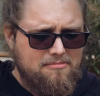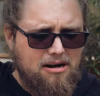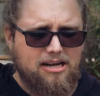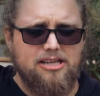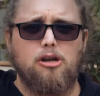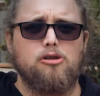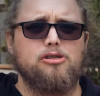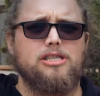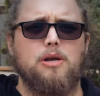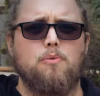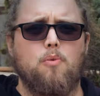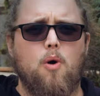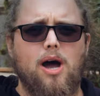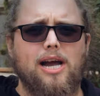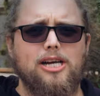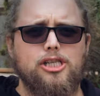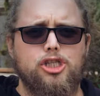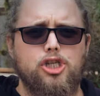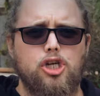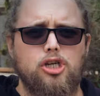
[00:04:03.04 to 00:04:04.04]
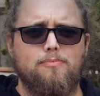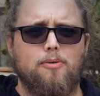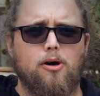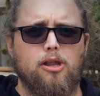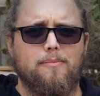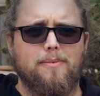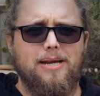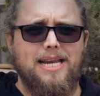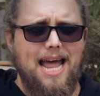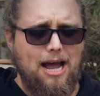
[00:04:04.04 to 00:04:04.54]
I don't see why it should
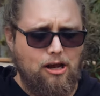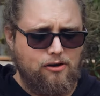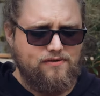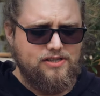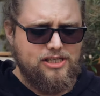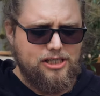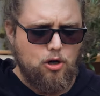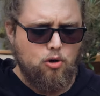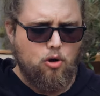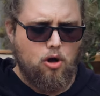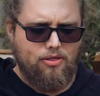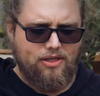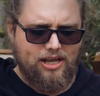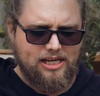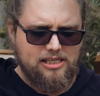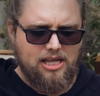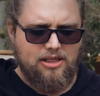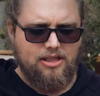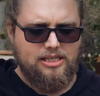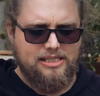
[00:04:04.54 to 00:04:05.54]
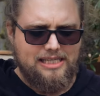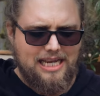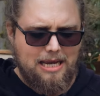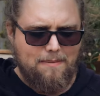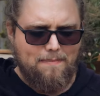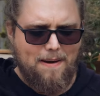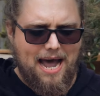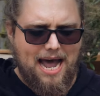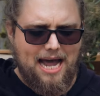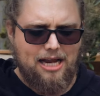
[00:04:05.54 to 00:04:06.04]
bother me now. You've still got things like the
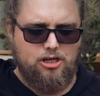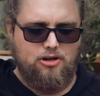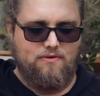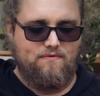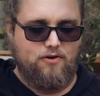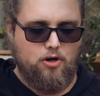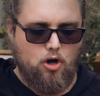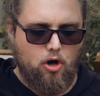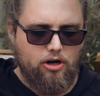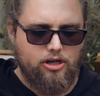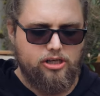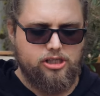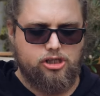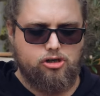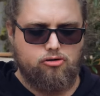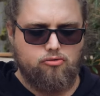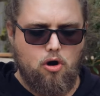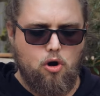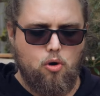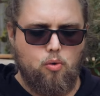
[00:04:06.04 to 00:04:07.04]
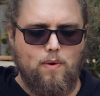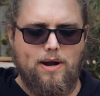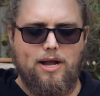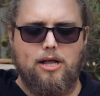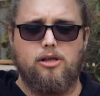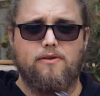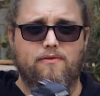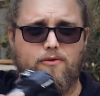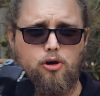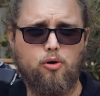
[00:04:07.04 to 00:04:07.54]
D-pad, you've got a scroll
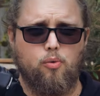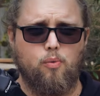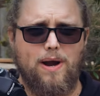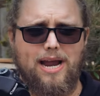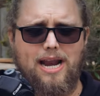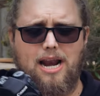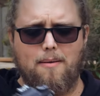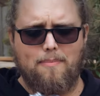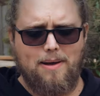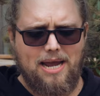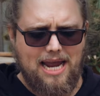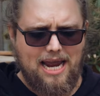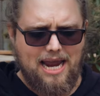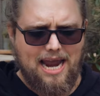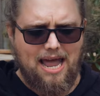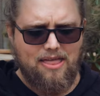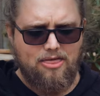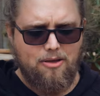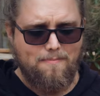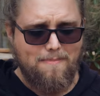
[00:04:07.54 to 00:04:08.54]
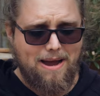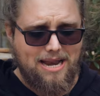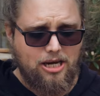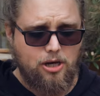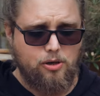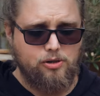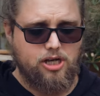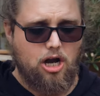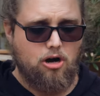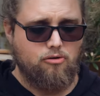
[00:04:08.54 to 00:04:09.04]
wheel, you've got a wheel up here, and the
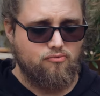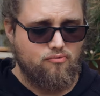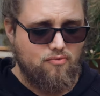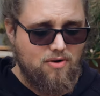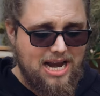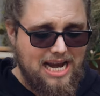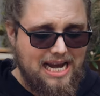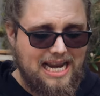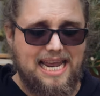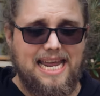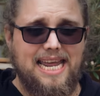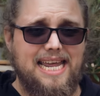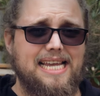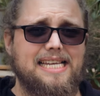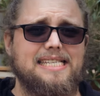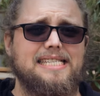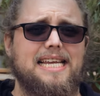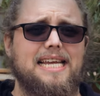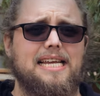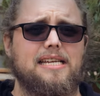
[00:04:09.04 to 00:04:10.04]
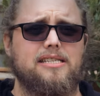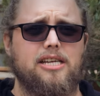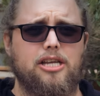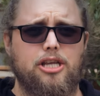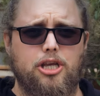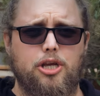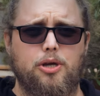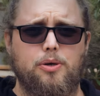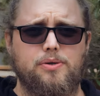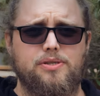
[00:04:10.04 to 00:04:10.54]
menus are really easy to
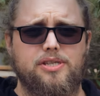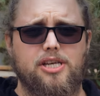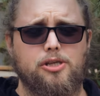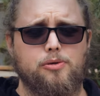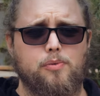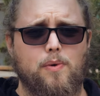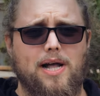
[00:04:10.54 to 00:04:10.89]
use as